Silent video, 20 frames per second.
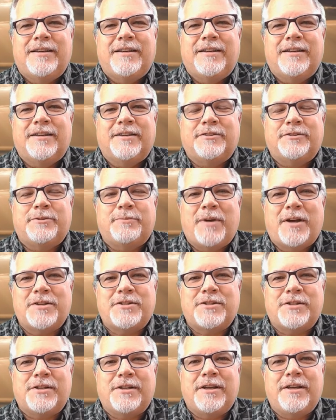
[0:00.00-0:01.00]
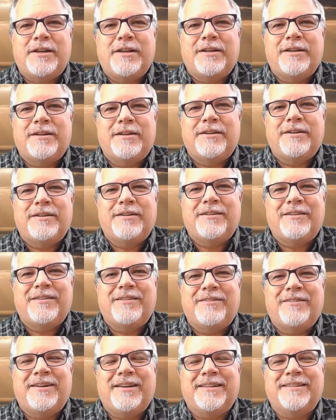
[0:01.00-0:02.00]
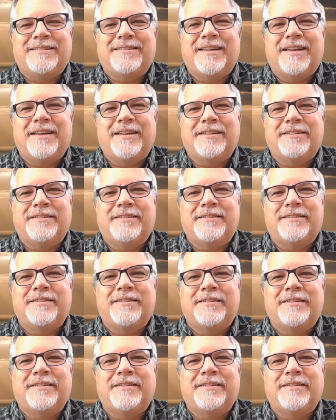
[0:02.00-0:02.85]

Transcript: especially when he says,